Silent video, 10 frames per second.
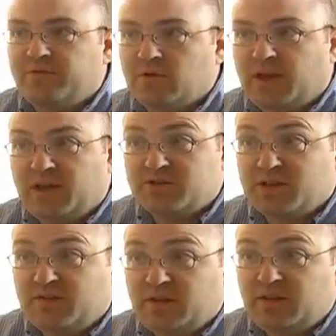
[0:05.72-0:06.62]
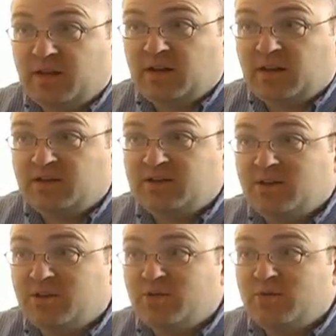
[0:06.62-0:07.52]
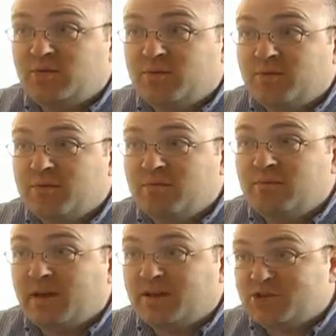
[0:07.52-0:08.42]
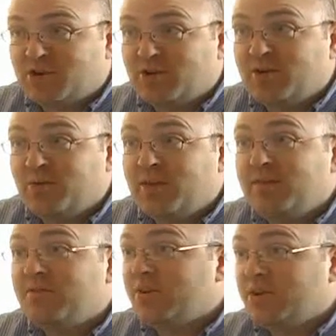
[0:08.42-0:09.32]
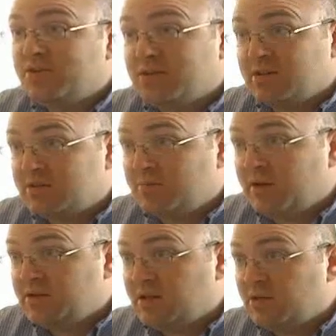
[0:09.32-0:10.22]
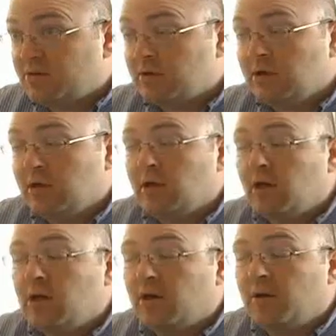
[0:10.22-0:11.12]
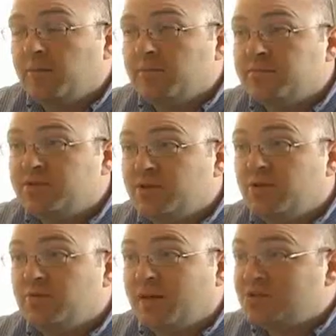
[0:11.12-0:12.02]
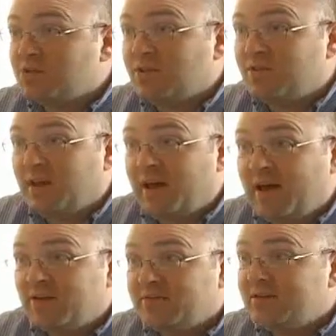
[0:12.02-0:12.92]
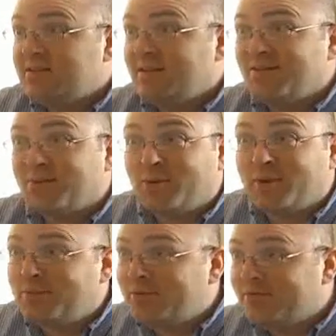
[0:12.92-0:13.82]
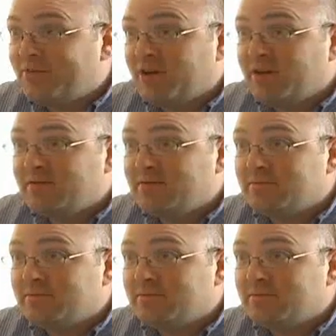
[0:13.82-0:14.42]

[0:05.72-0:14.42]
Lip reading: for heater safety, they need to make sure that if they're using a space heater, to make sure that they have at least a 3-foot